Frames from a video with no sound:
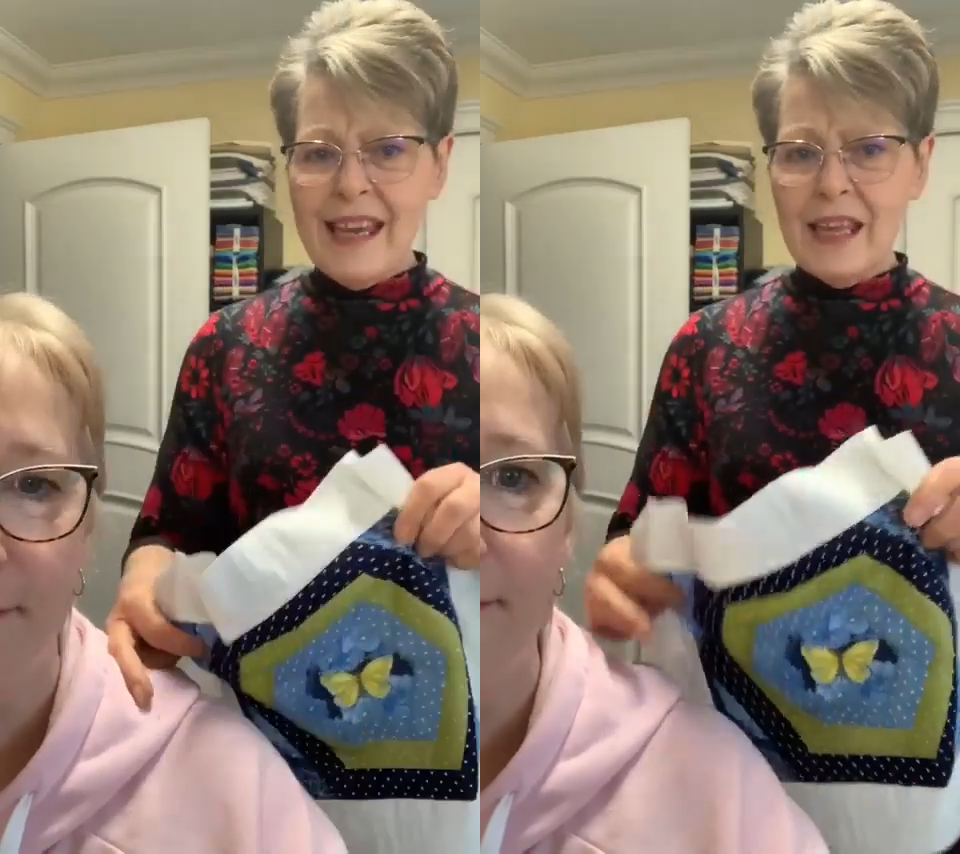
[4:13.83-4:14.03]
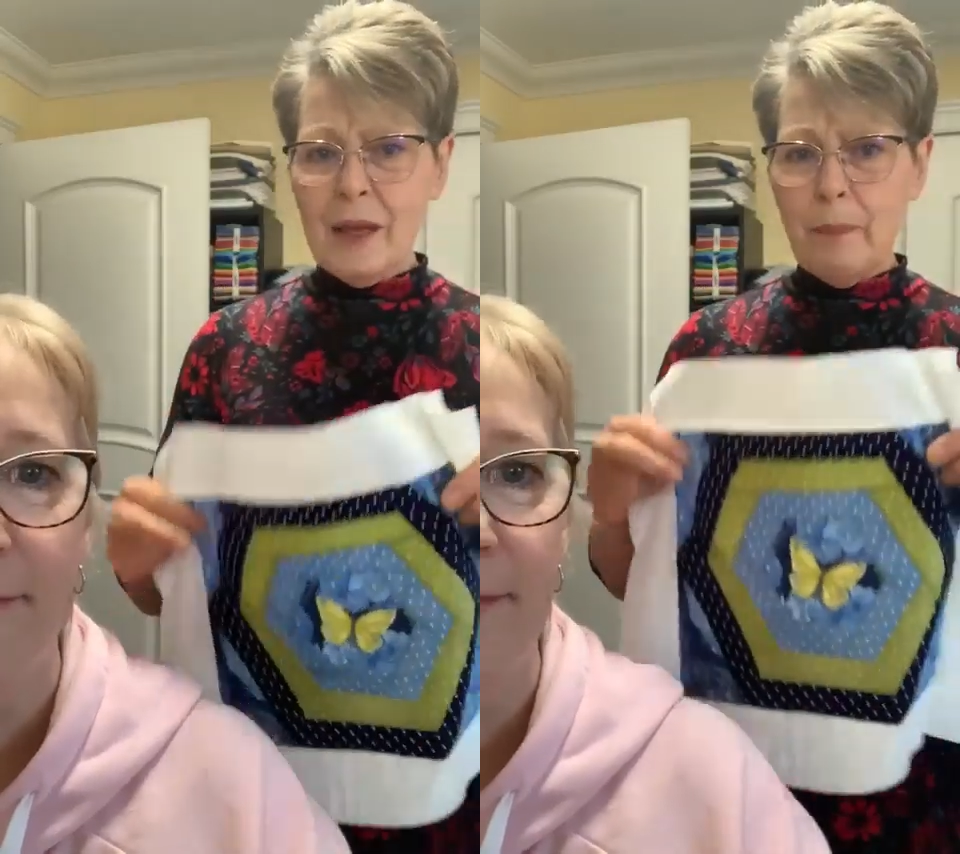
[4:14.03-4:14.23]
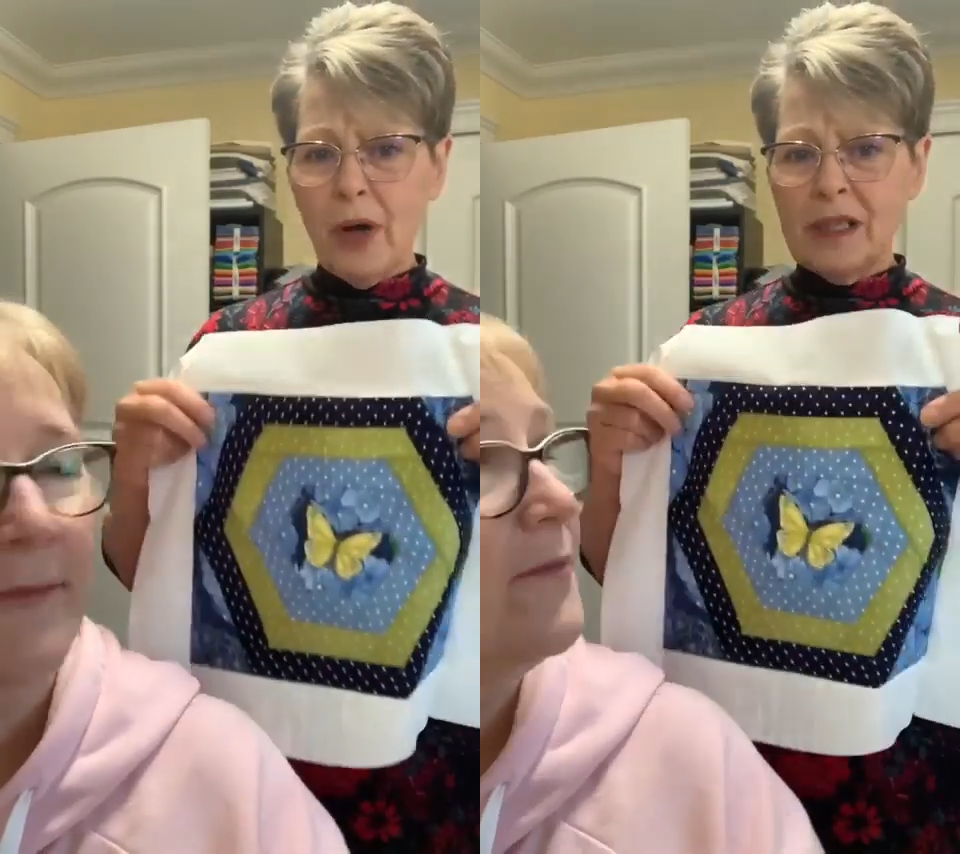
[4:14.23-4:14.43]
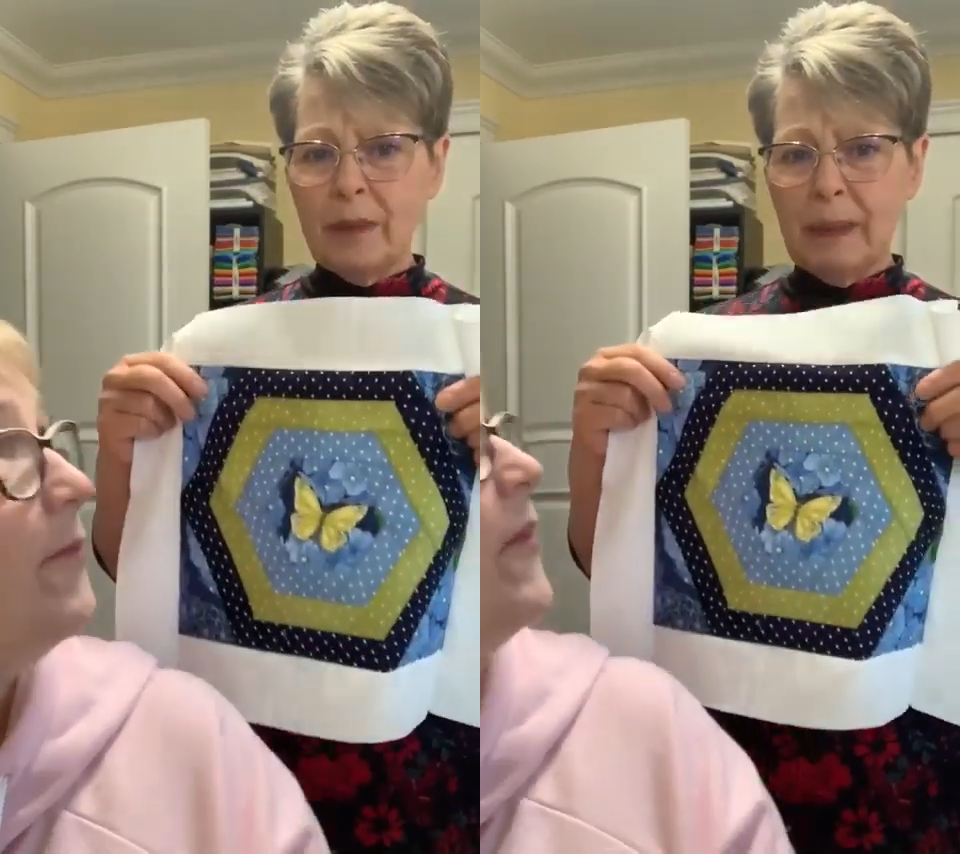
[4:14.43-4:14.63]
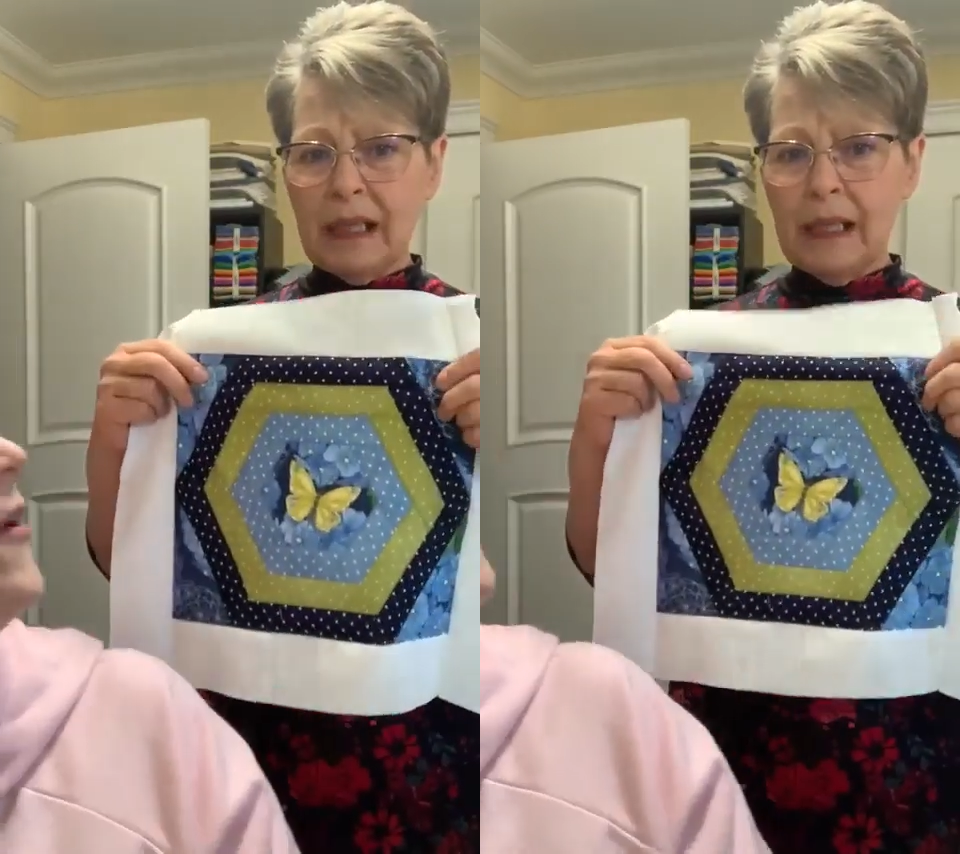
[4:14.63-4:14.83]
of the
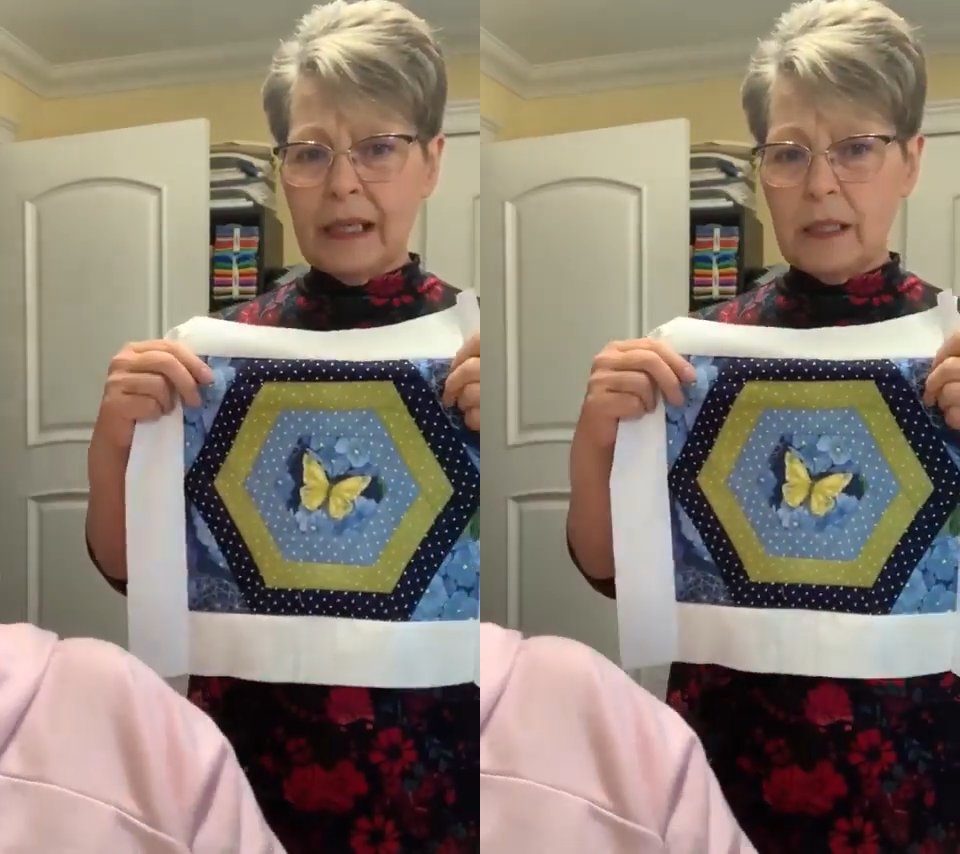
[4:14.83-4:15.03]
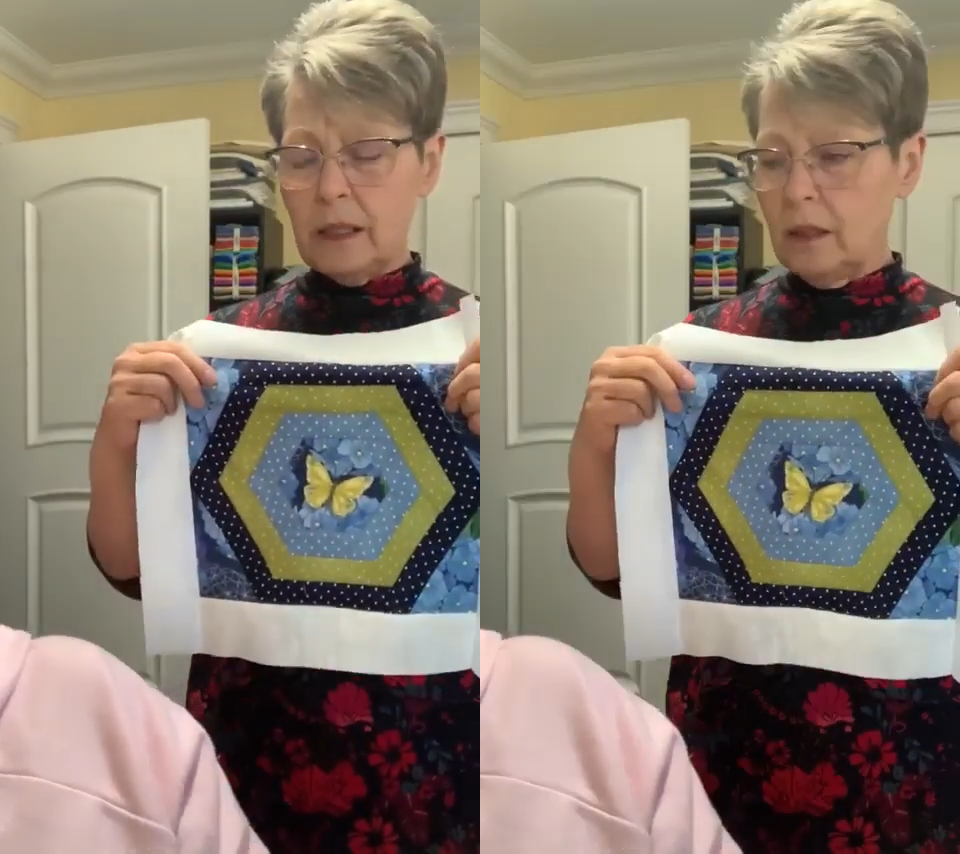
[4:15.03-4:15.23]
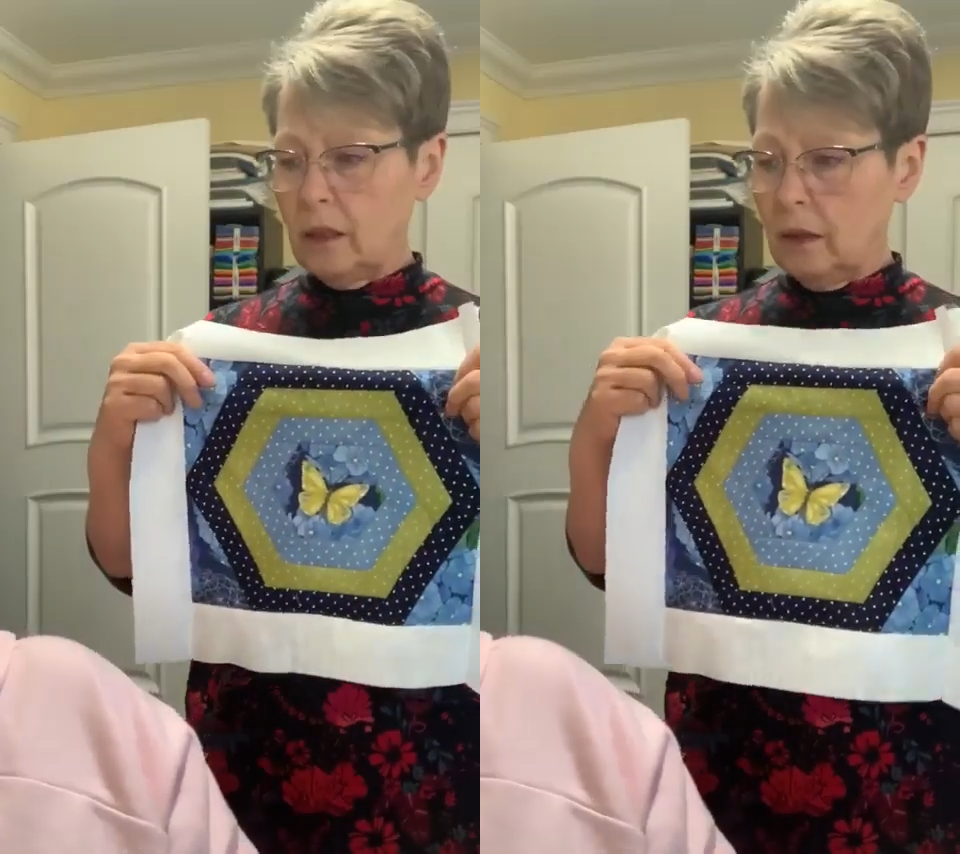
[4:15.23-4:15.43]
possibilities.